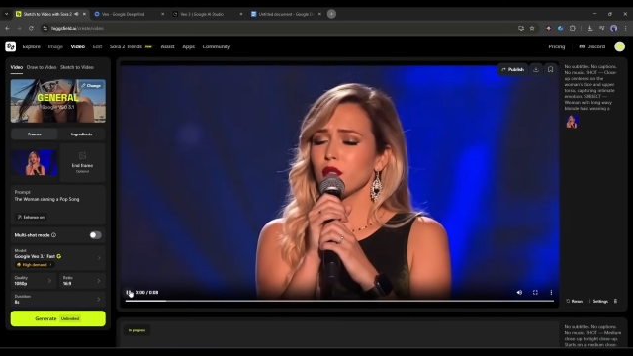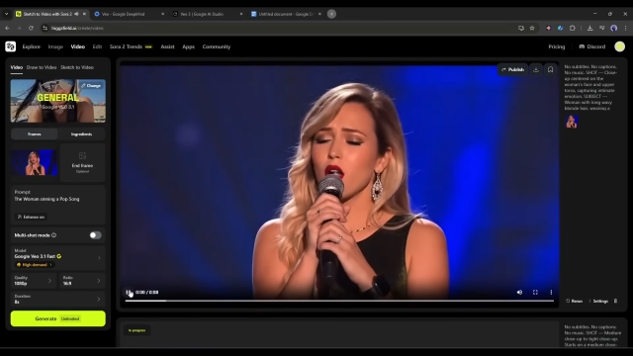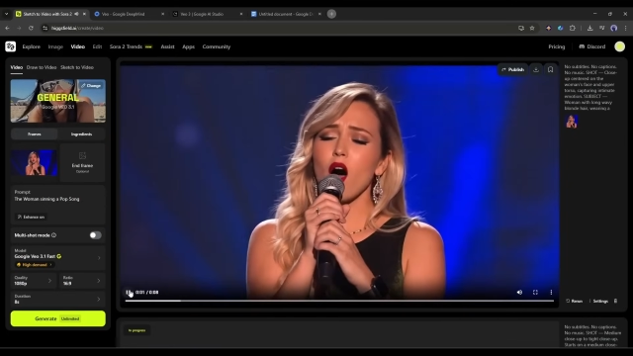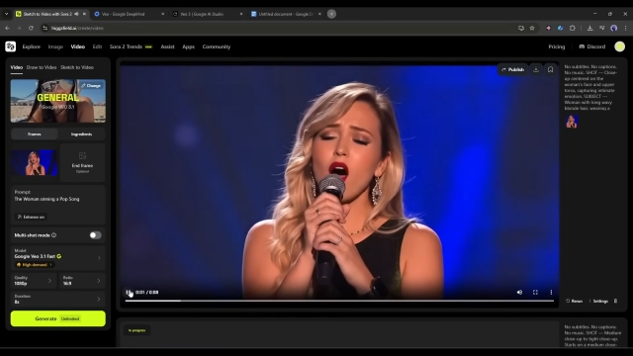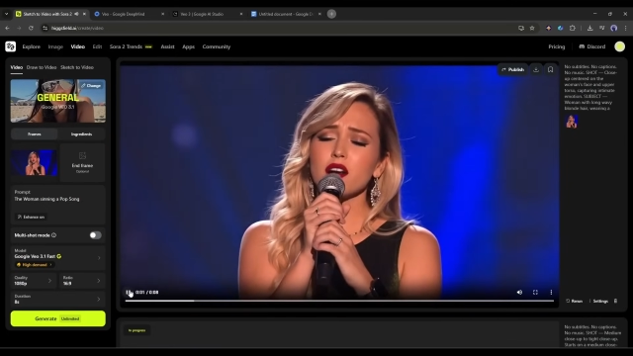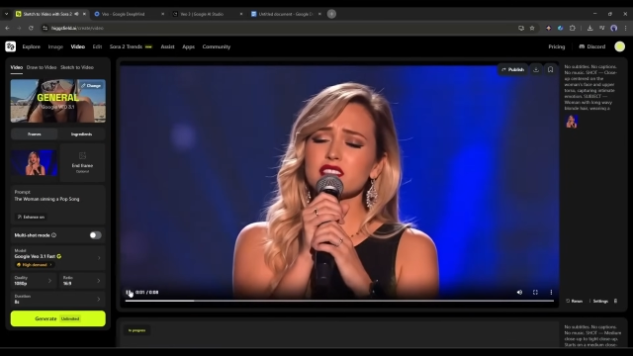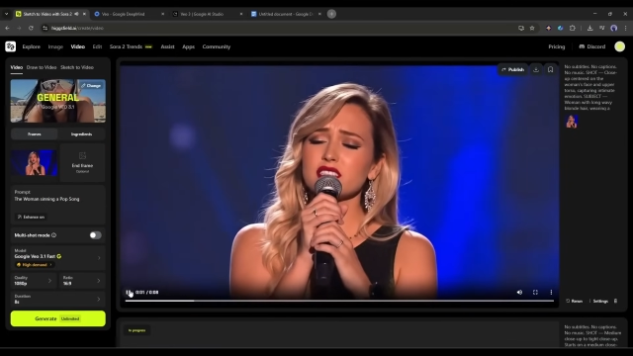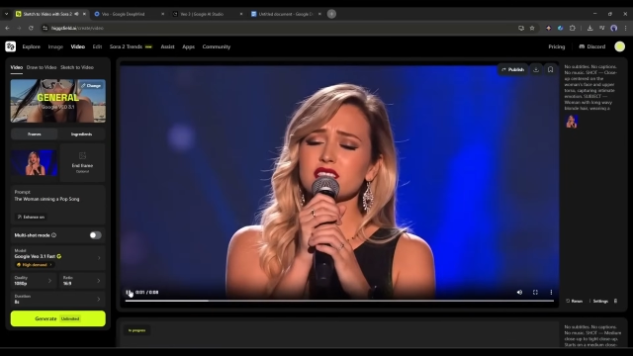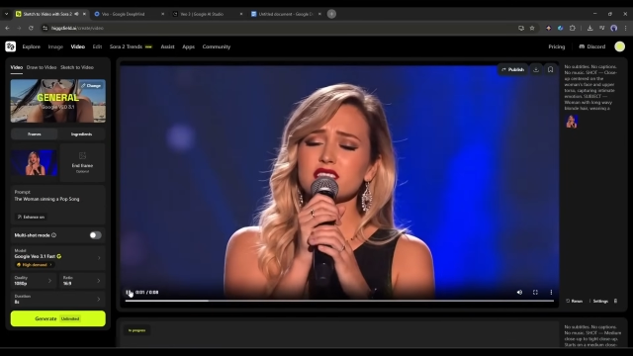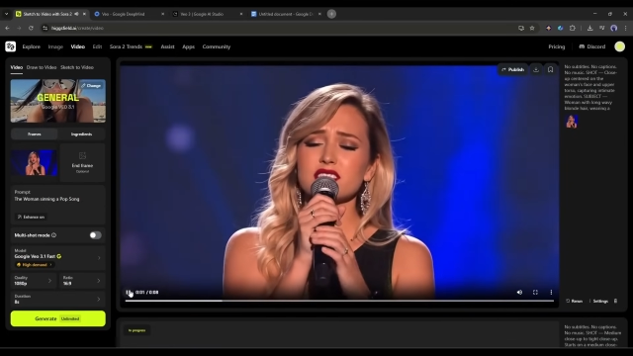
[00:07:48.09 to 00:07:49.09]
Can you
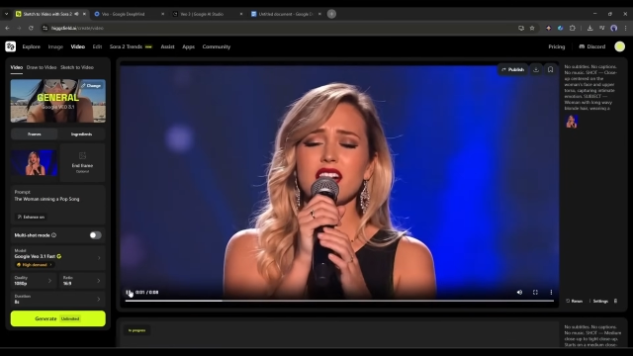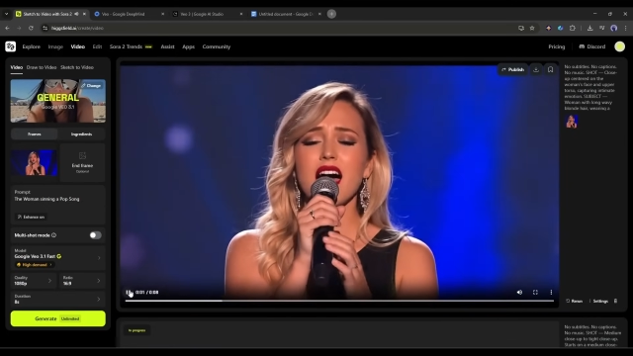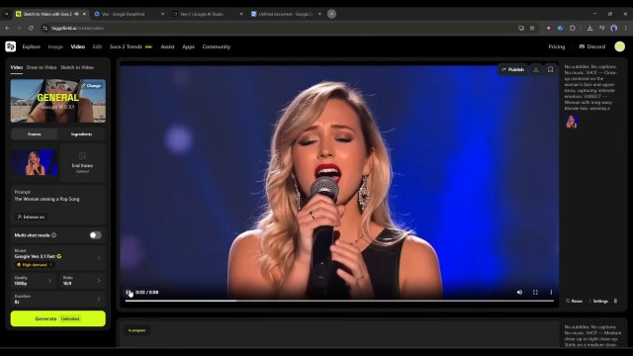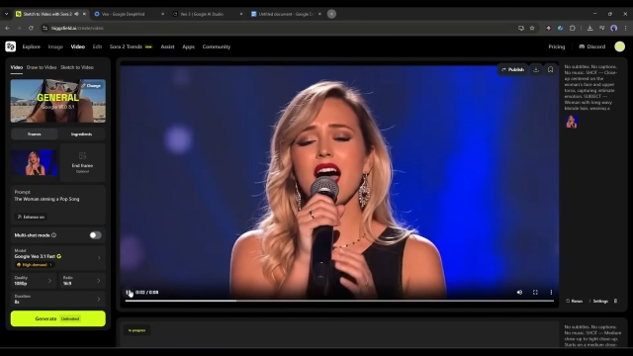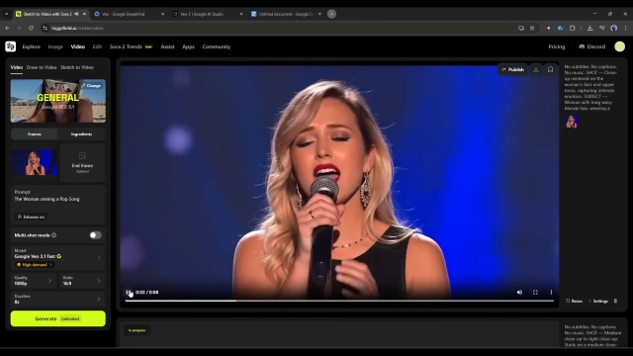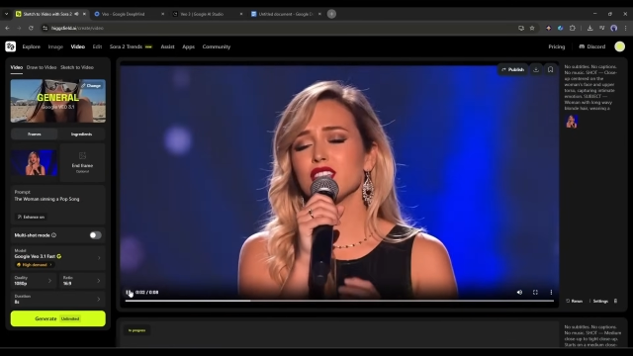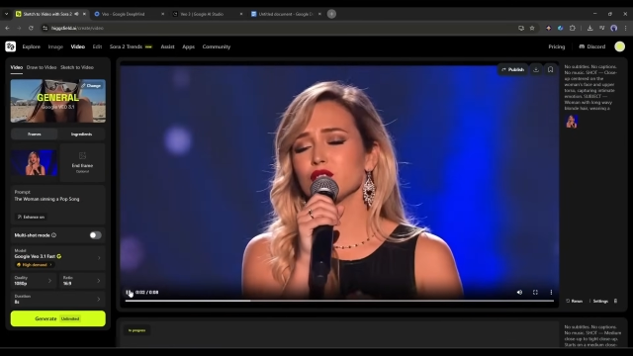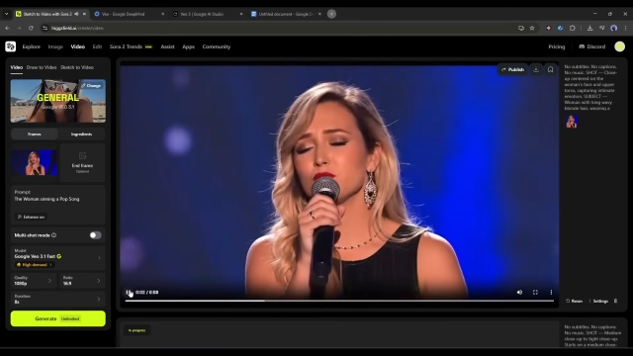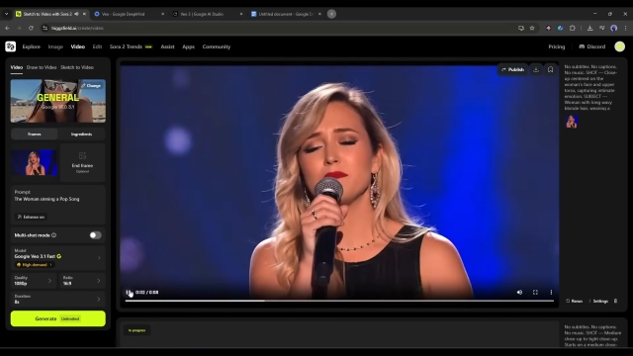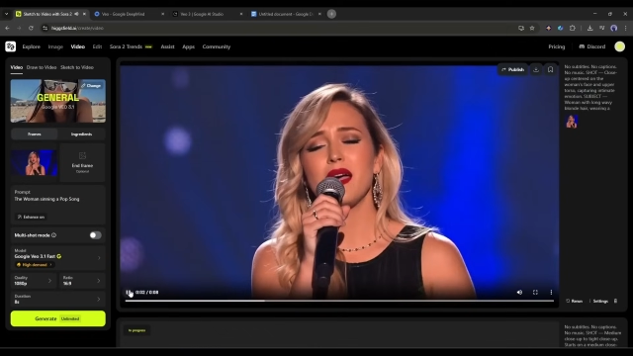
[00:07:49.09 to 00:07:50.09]
tell that this video
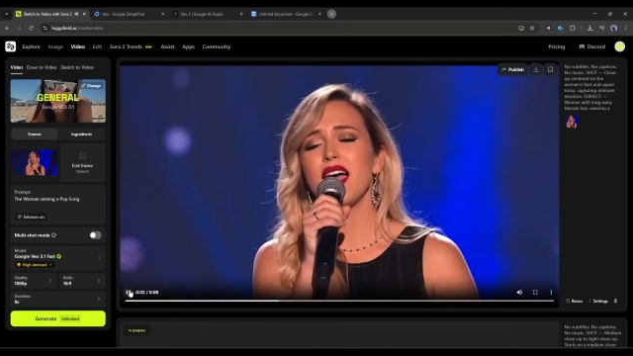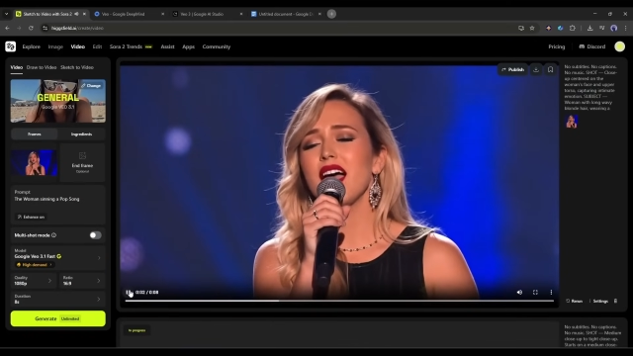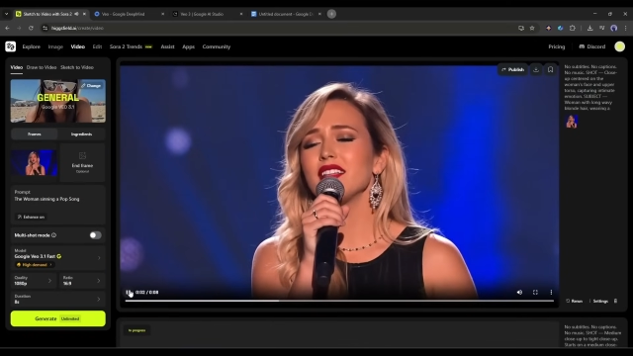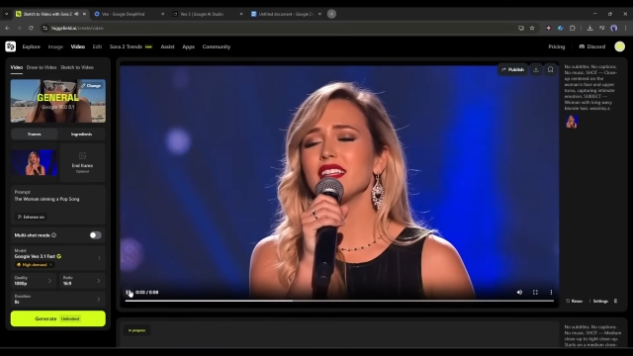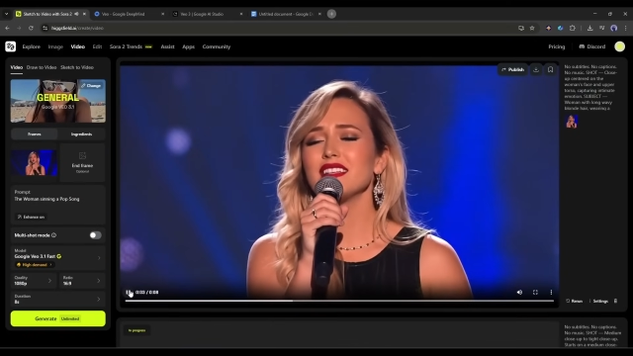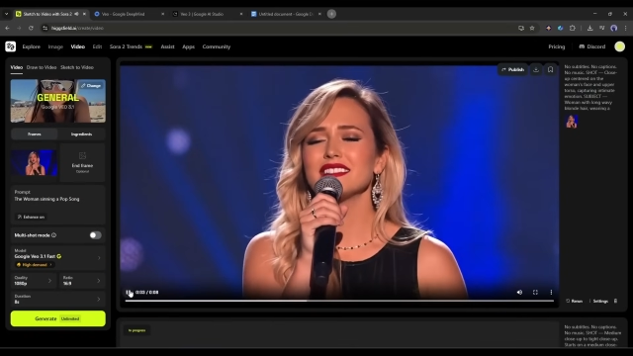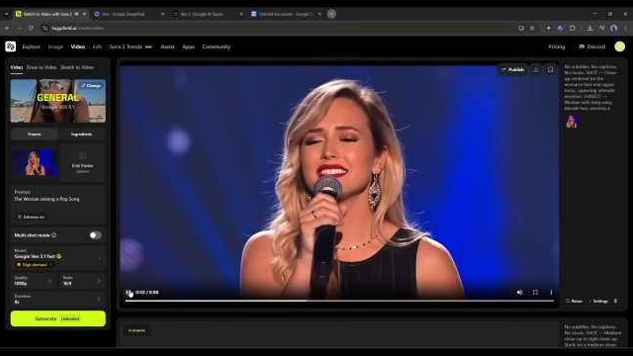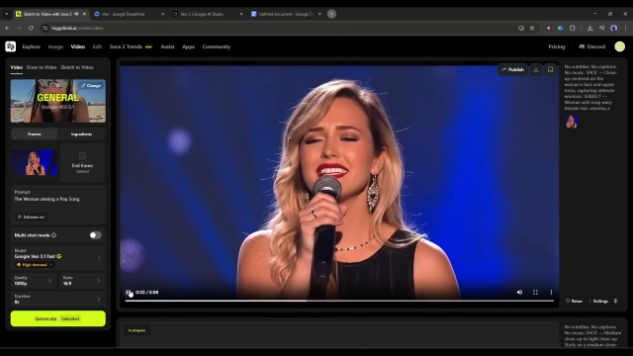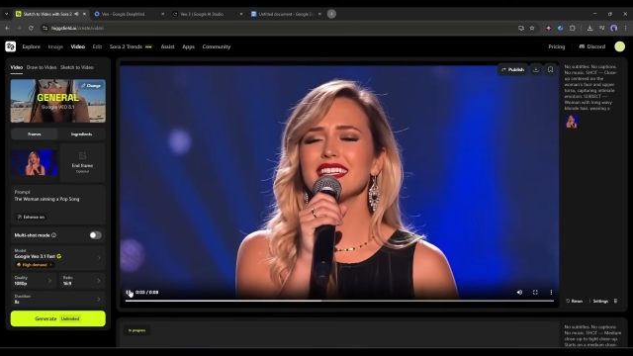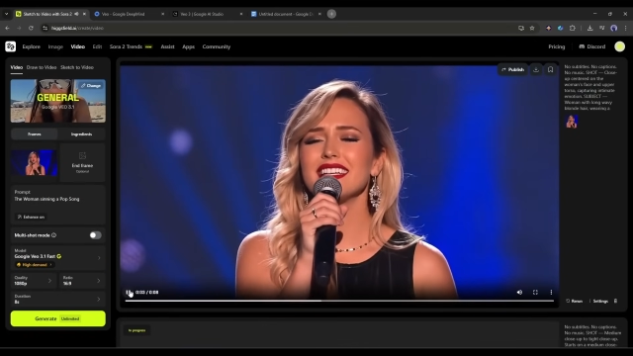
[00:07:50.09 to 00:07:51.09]
is A I
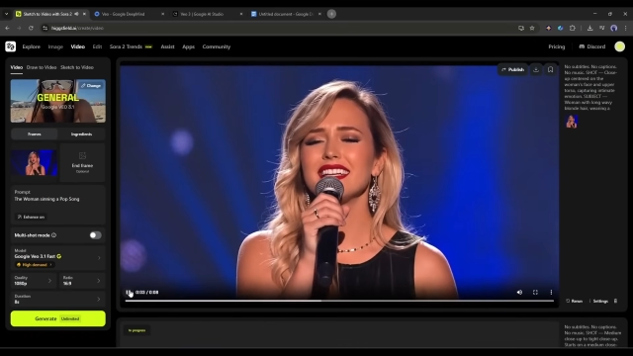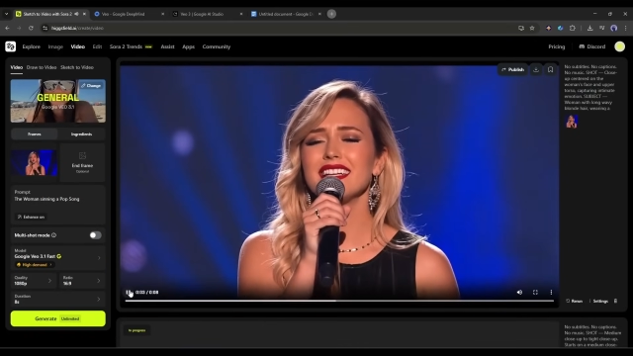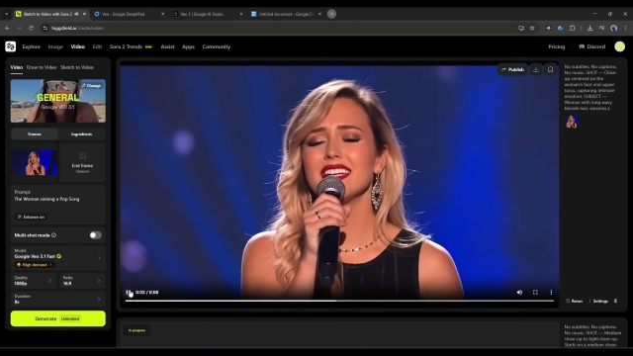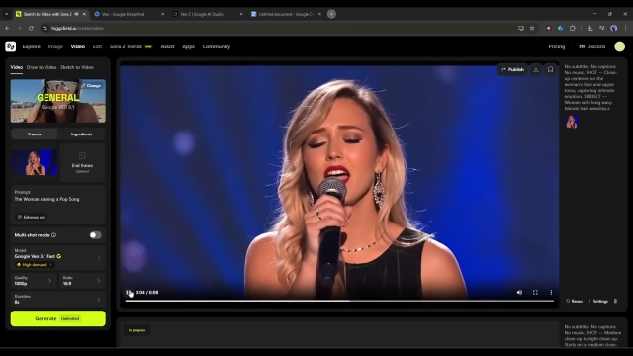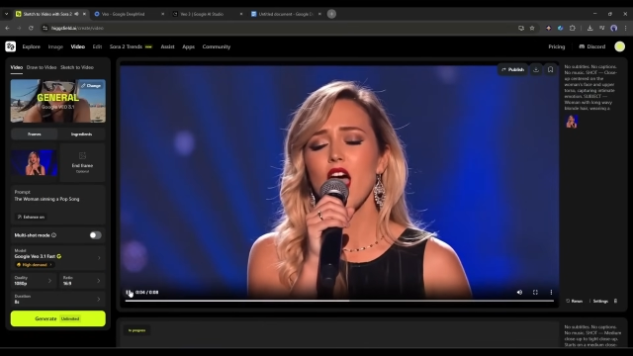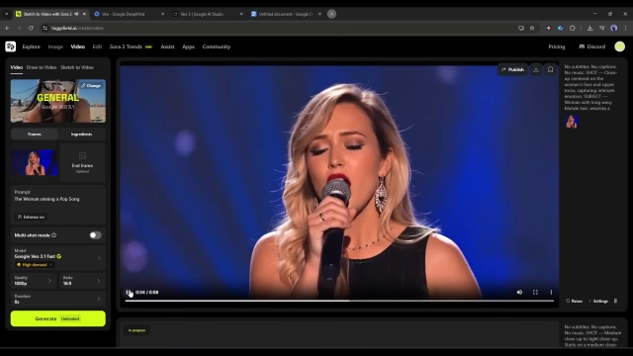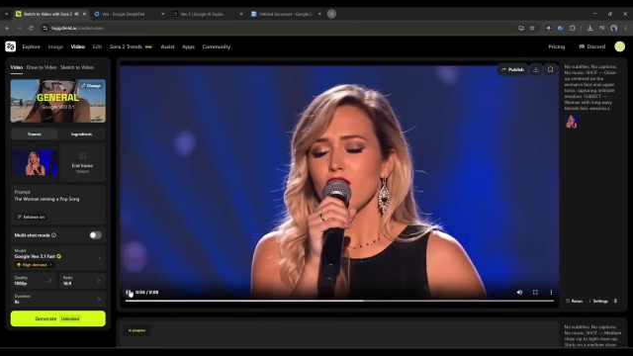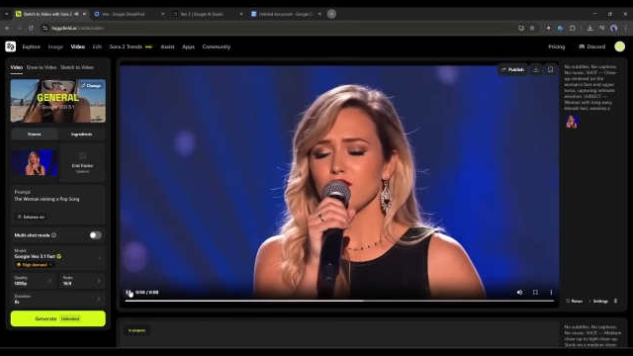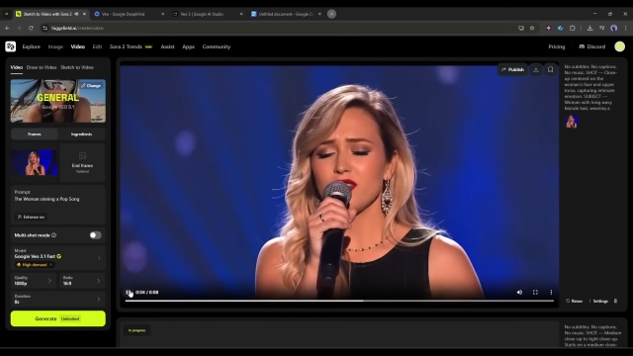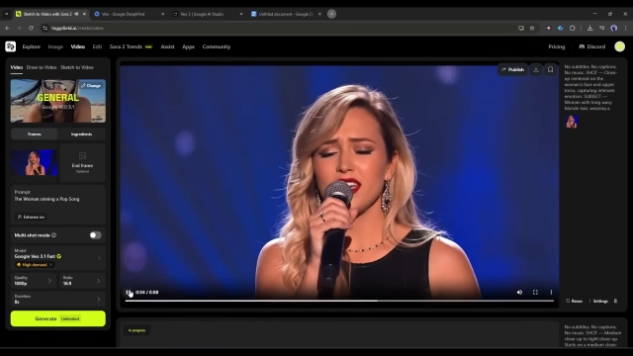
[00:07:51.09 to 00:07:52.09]
generated? I
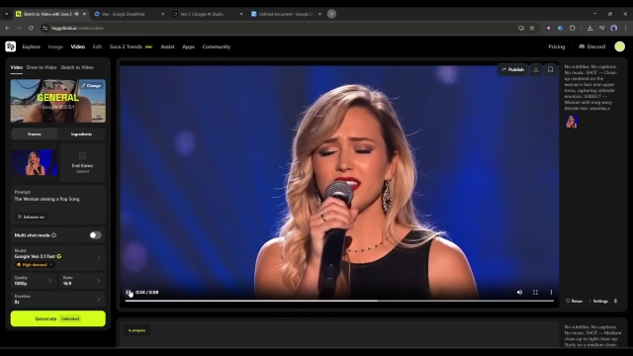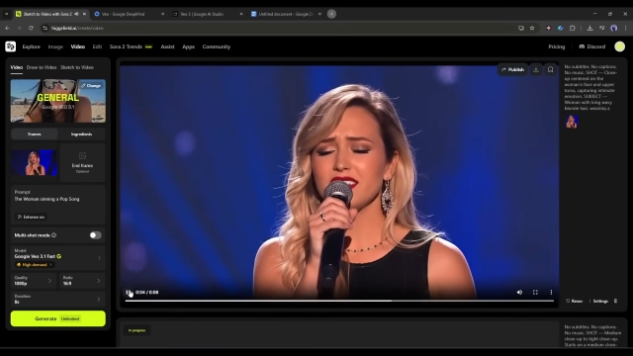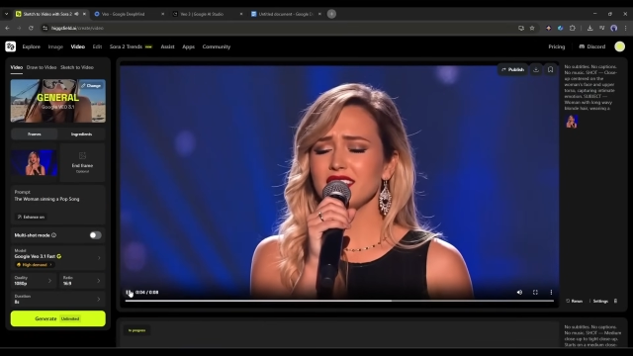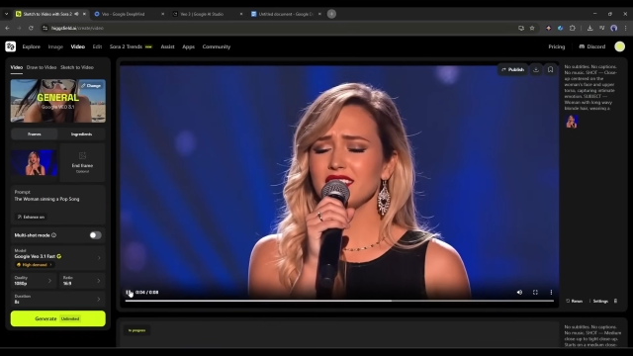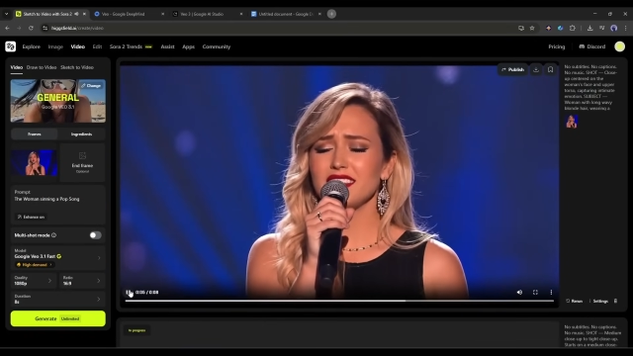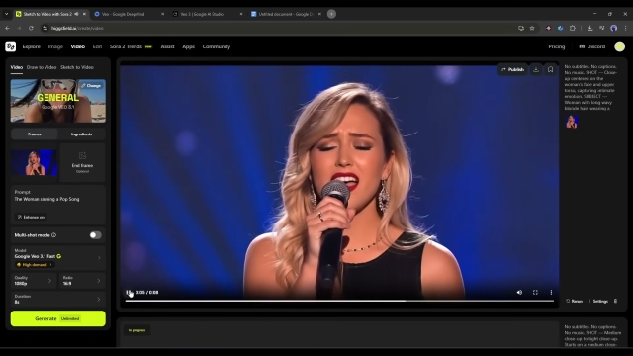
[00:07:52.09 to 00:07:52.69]
don't think so.